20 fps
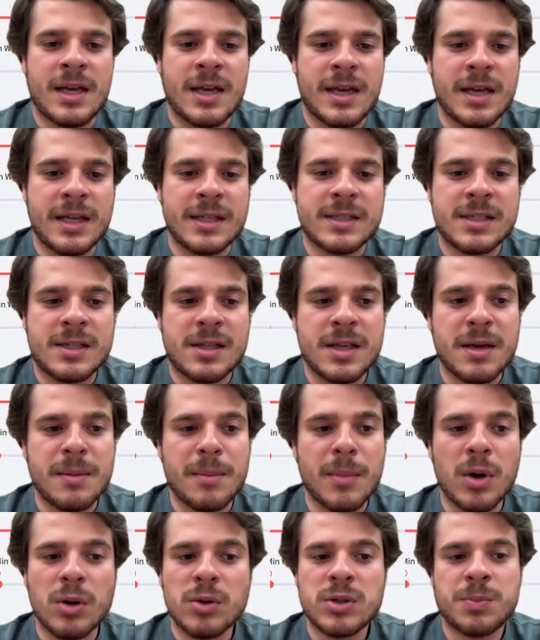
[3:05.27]
It's the
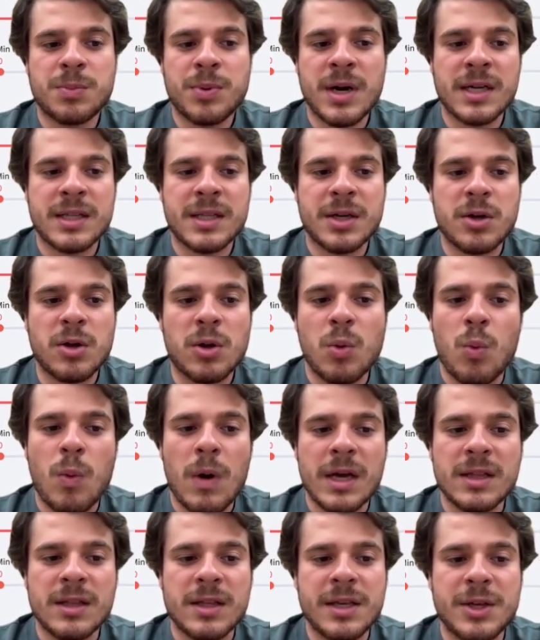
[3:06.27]
most practical,
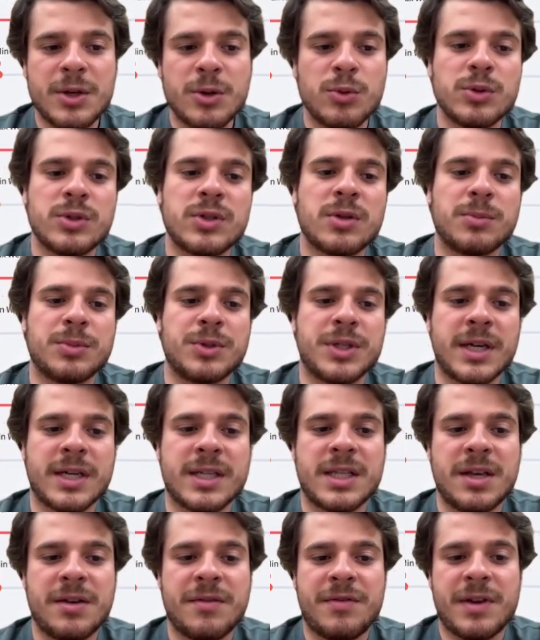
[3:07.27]
widely used
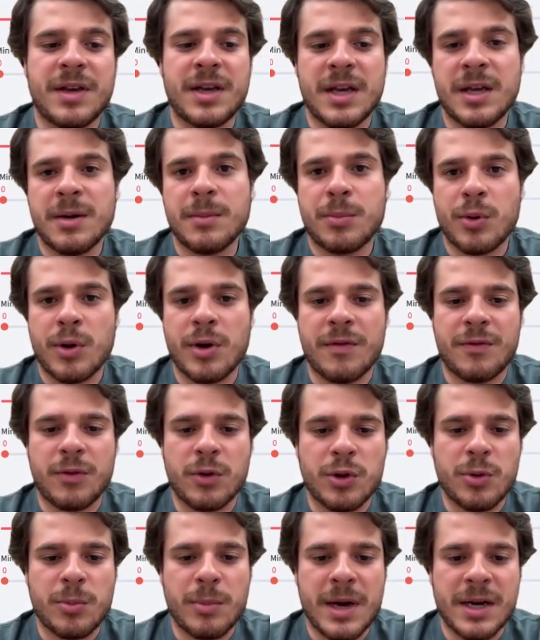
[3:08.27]
objective in
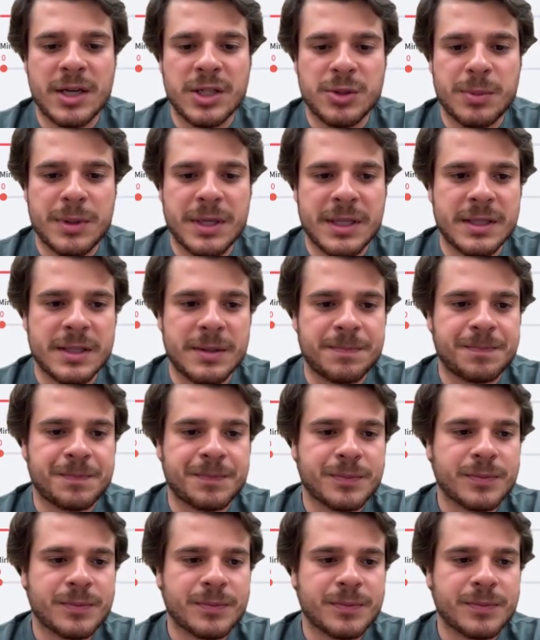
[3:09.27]
portfolio management.